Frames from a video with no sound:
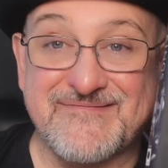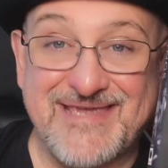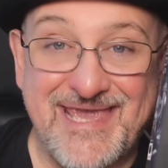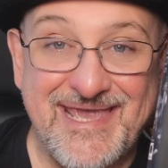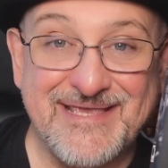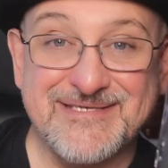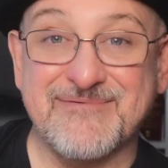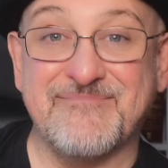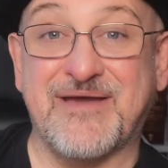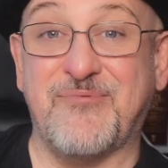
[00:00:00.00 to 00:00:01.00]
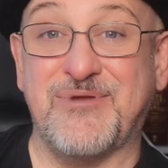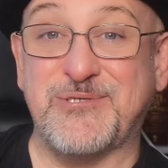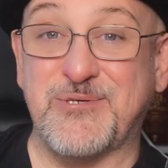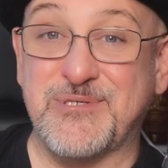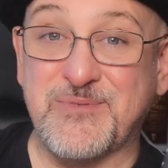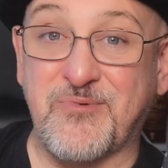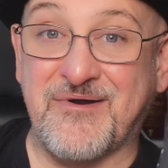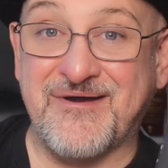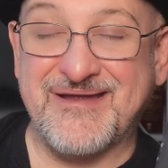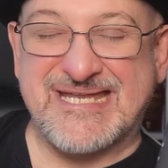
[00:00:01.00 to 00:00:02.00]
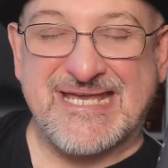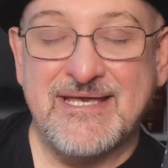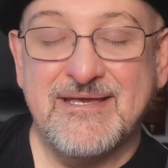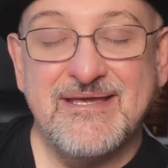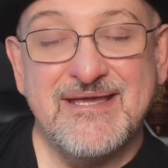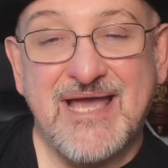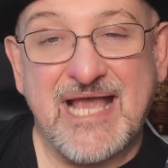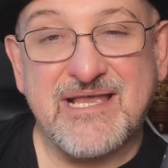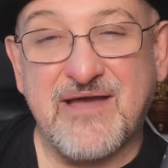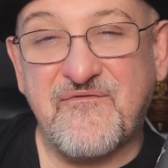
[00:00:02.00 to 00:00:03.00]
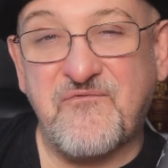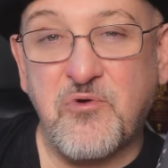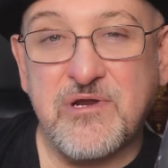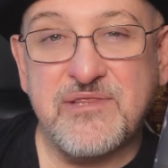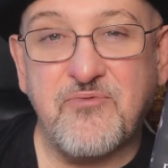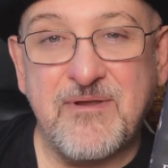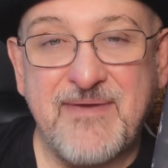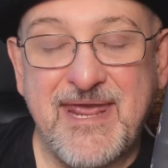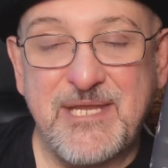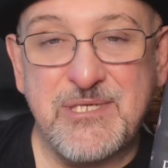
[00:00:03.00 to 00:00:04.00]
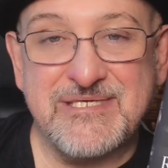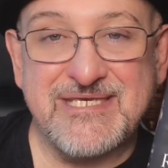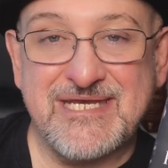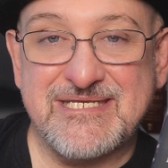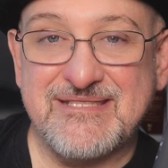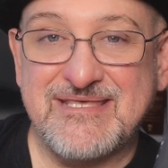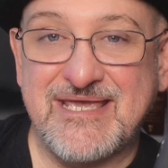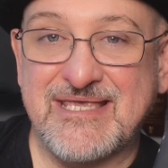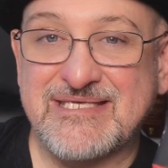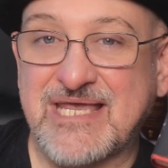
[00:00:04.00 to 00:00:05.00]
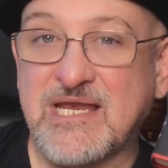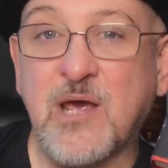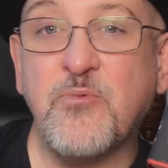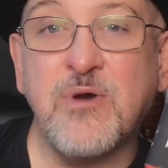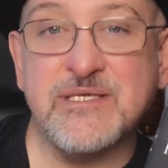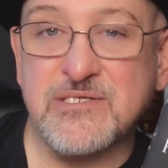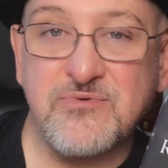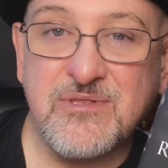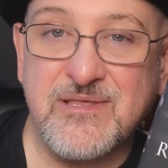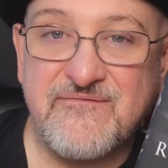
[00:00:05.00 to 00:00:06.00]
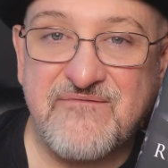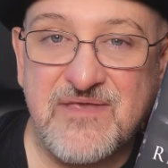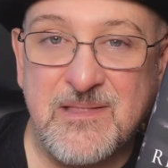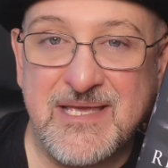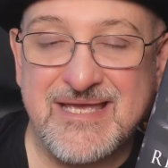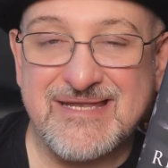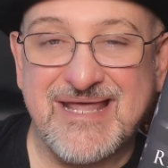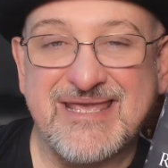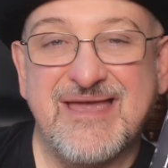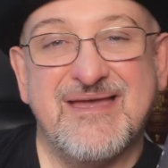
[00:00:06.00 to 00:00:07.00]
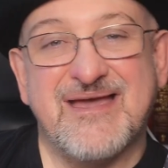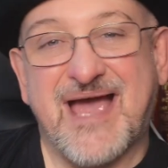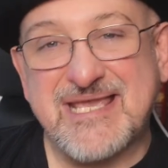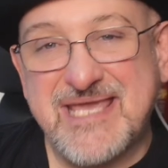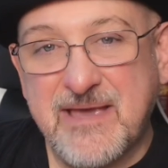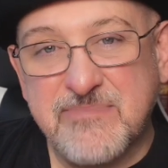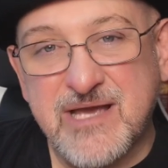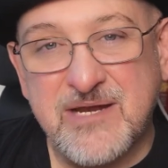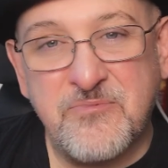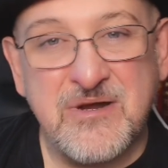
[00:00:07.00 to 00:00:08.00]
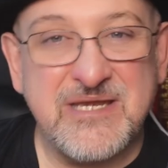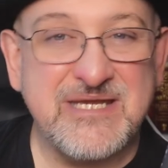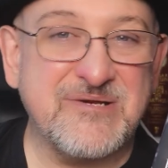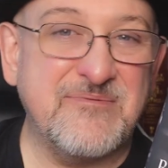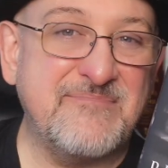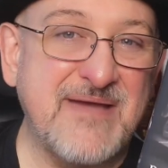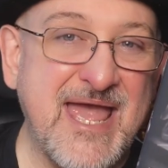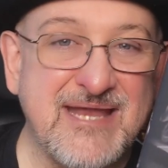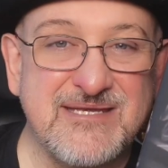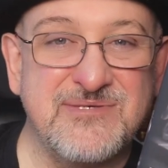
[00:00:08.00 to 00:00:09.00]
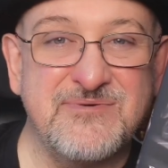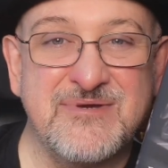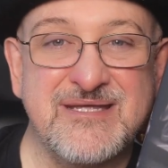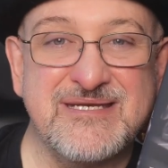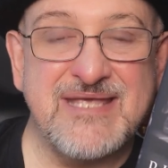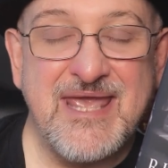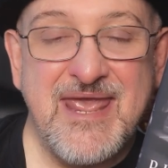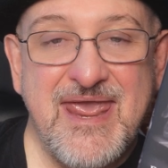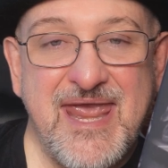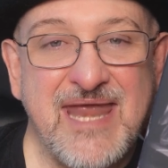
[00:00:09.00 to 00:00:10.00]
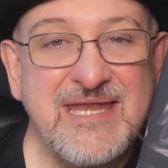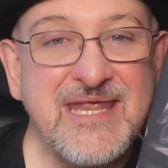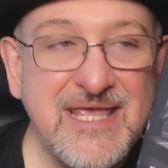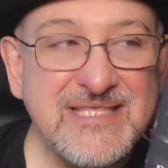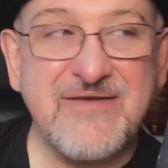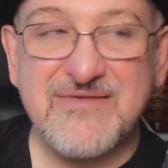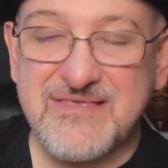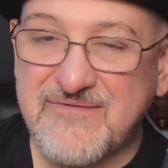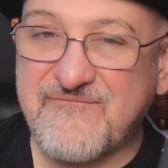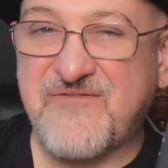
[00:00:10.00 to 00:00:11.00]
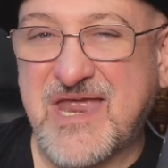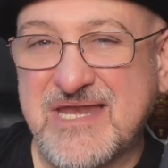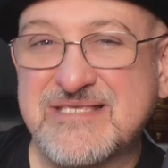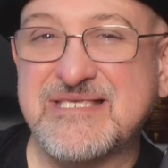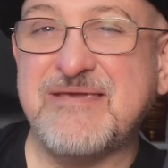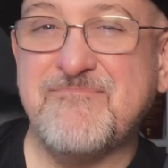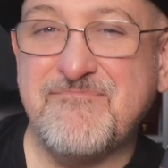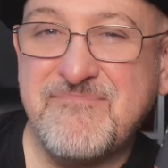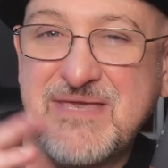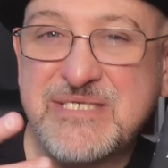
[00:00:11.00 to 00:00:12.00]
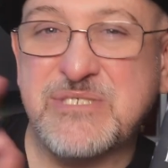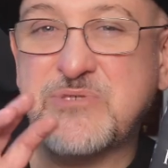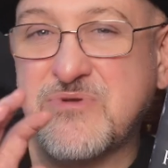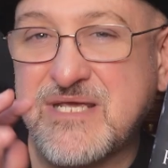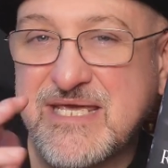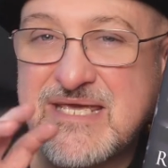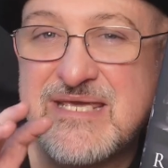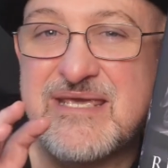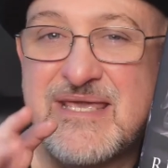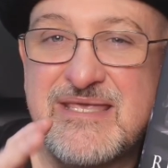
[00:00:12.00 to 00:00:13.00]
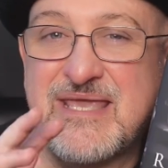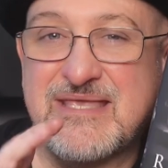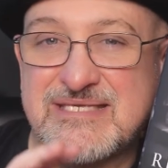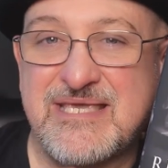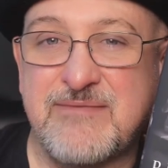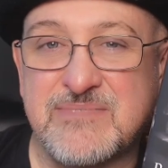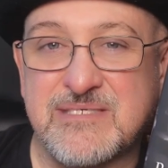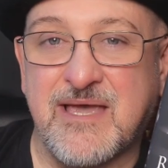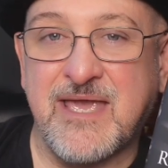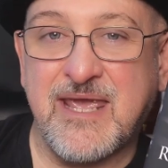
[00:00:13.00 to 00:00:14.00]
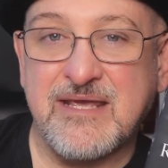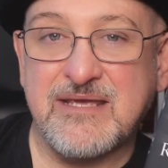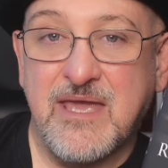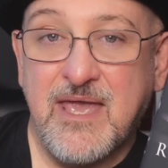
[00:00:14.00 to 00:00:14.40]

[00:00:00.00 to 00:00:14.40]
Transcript: of Kings by Richard Swann. I got 43 pages into this, and I wasn't really feeling it. I kept kind of wanting to go back to it. And it's a fantasy mystery, it seems like,